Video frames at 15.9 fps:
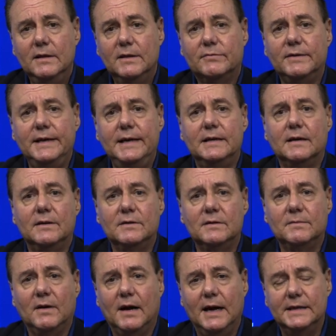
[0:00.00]
Three, it
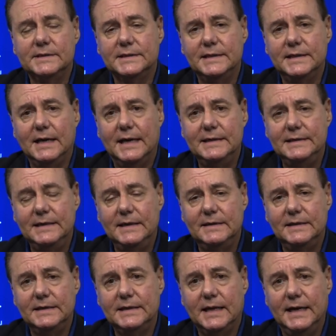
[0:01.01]
undermines the idea
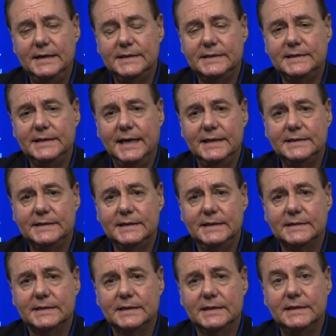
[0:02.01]
that the United States
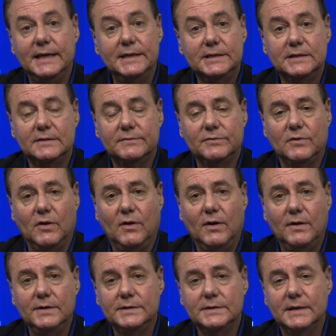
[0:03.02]
is a nation of
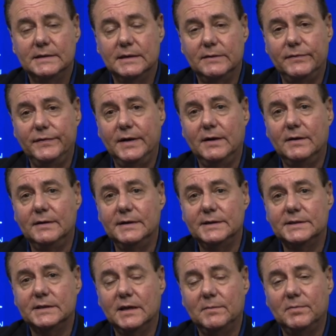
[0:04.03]
laws and that
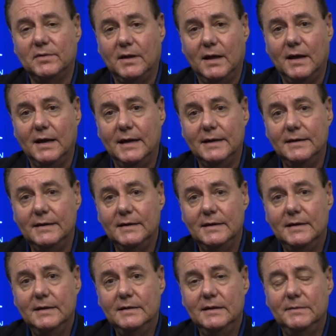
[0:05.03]
fairness apply,
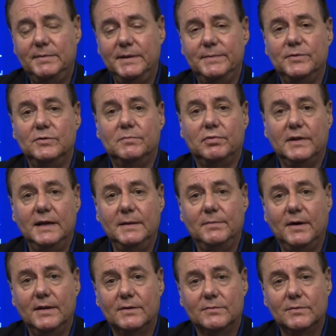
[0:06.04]
that people who play
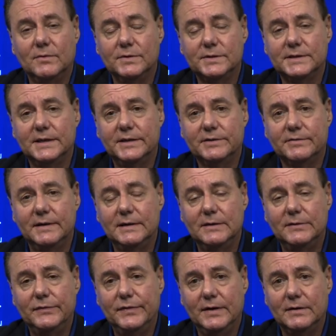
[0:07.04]
by the rules get
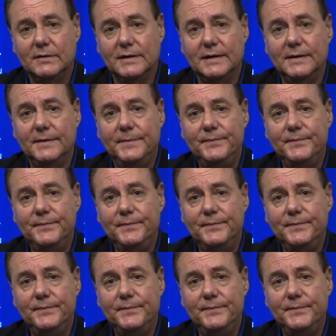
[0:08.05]
treated fairly.